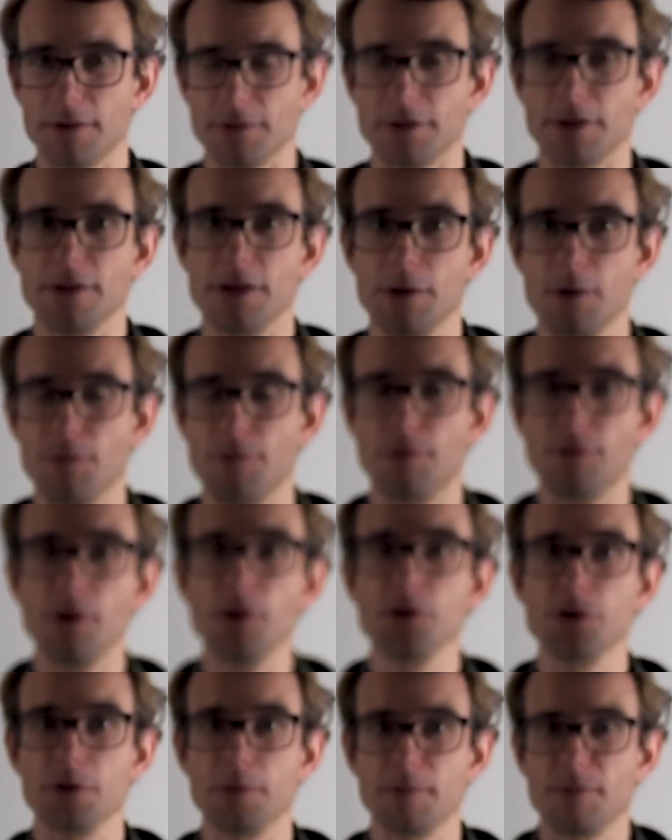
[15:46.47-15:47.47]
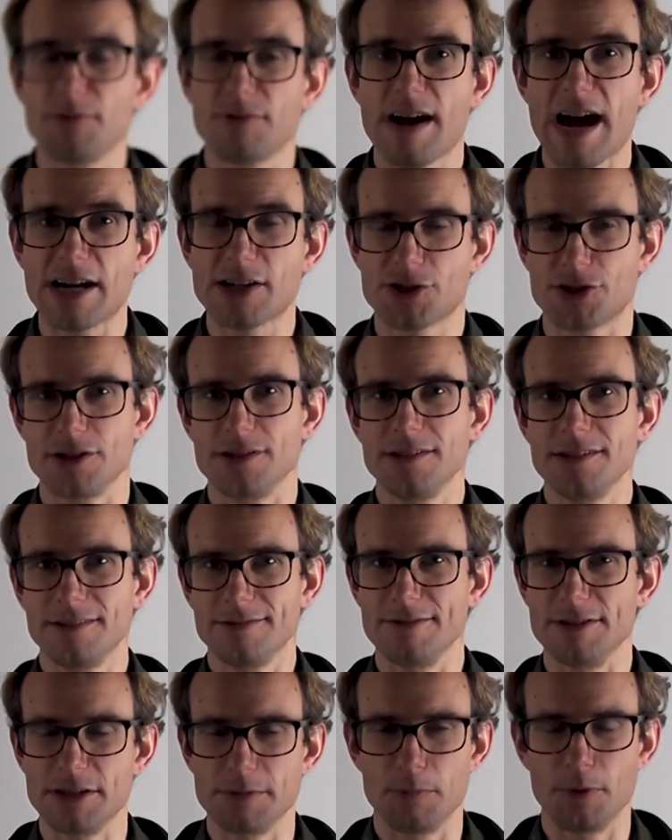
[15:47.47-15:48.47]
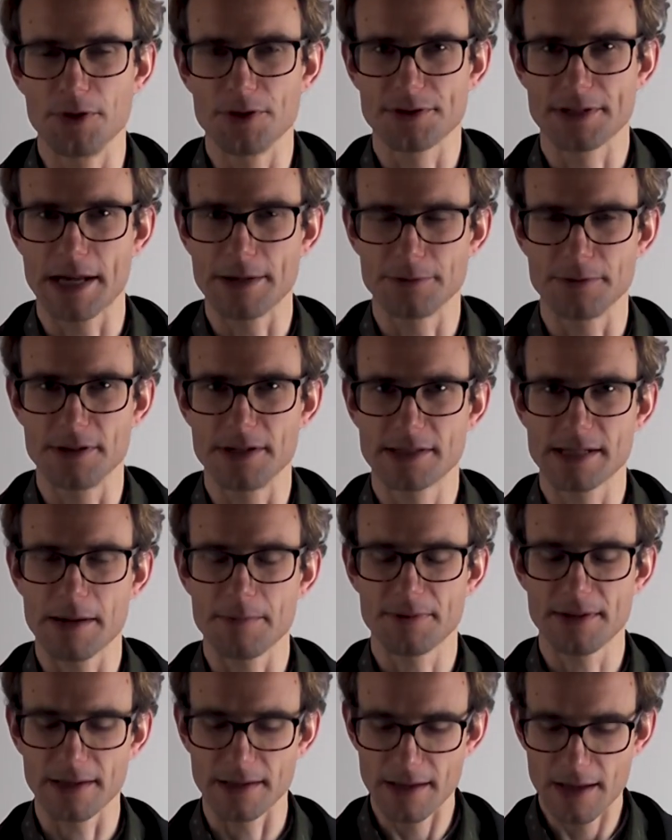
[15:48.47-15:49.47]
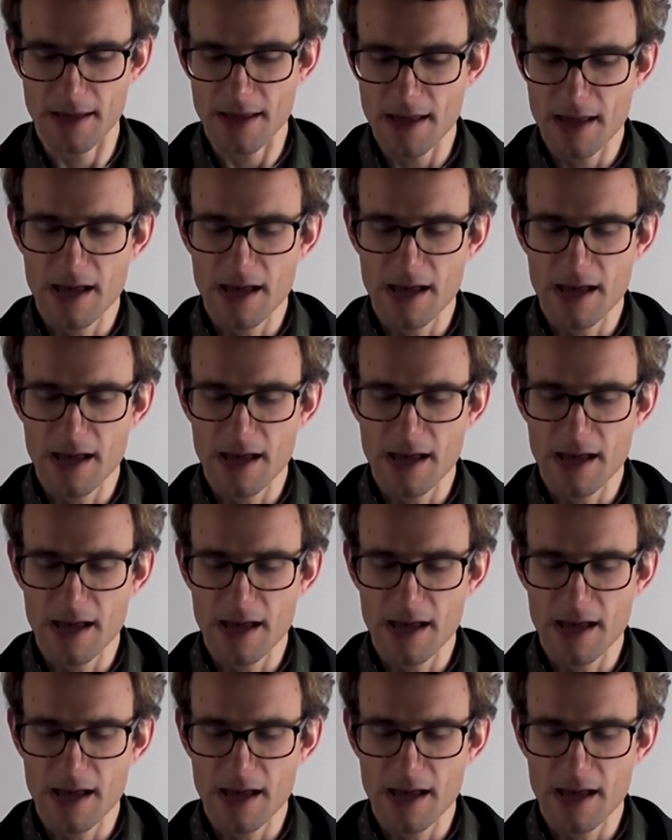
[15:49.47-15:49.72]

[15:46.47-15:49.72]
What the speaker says: the new volume fraction, which boils down to the same thing,